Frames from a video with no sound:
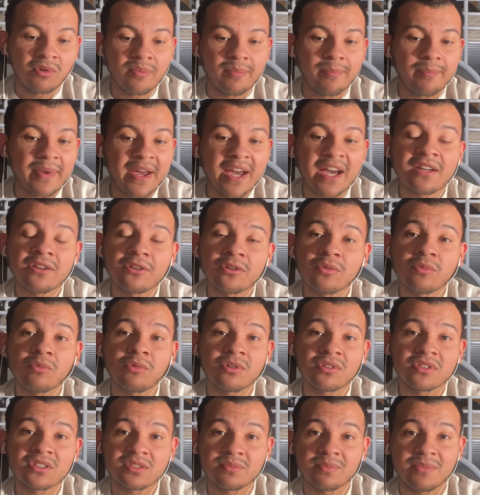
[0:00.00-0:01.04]
mattered
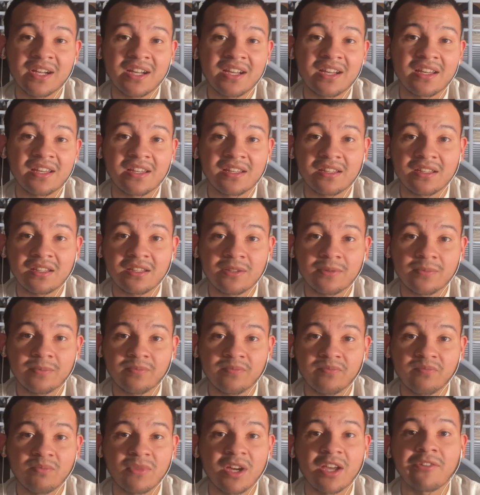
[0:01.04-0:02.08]
was my
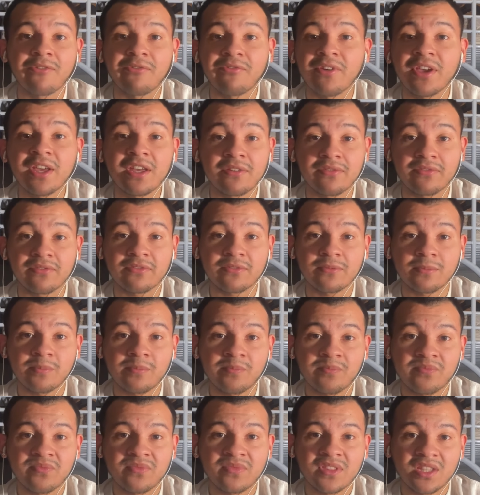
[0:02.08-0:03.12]
faith.
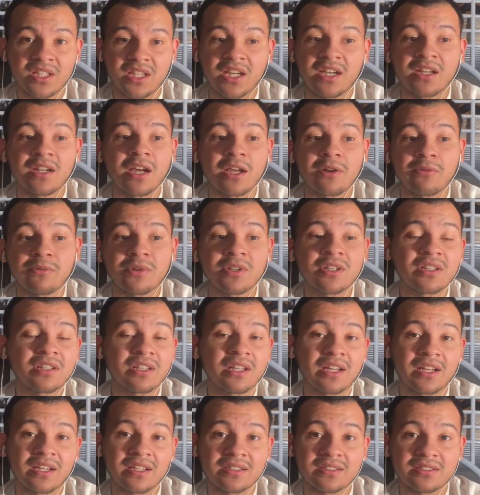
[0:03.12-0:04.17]
And I
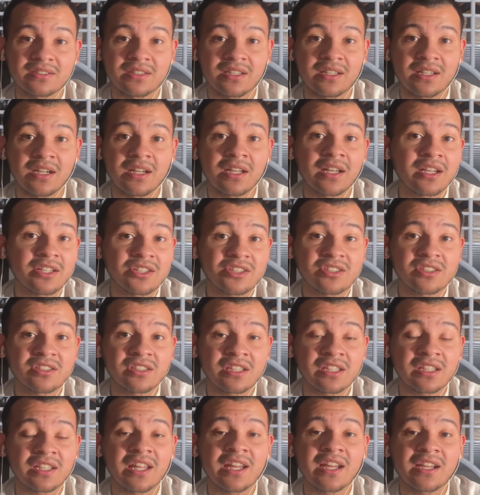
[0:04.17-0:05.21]
realized that I actually
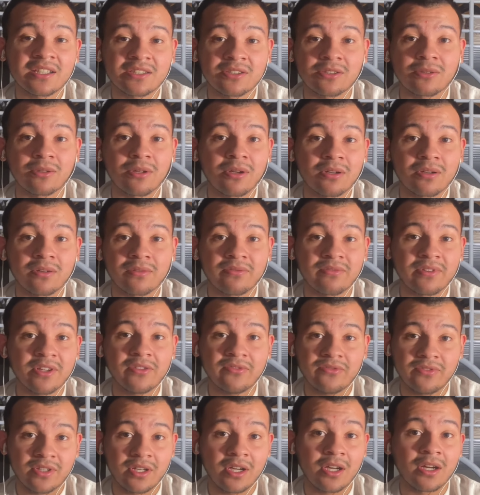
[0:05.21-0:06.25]
lacked a lot of
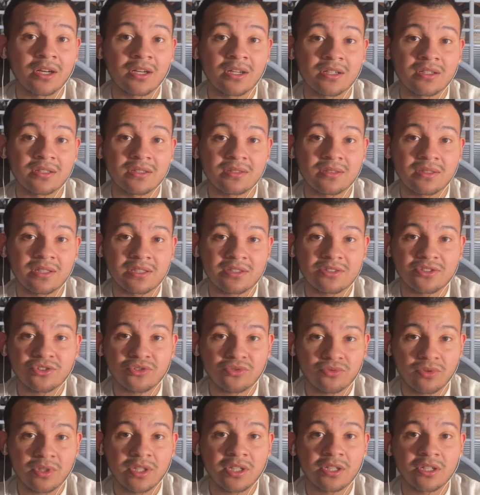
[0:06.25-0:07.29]
faith in God, like
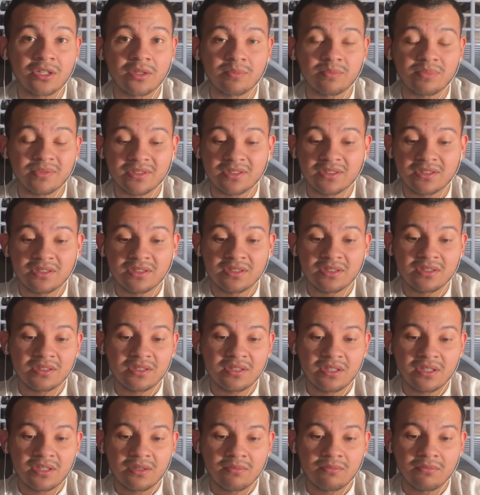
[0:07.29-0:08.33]
straight up.
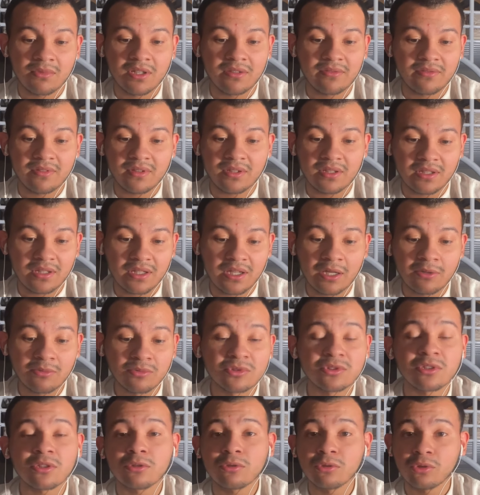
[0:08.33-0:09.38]
I
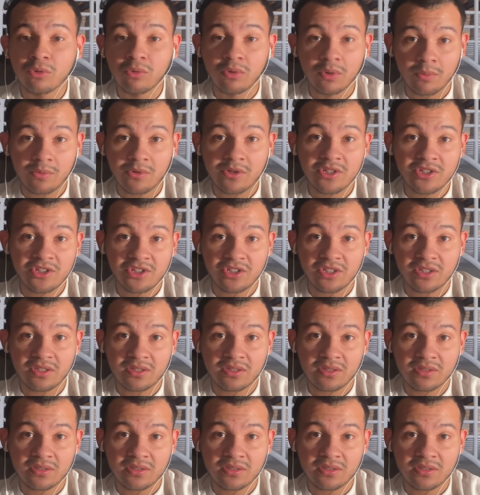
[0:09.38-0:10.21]
was a lukewarm Christian.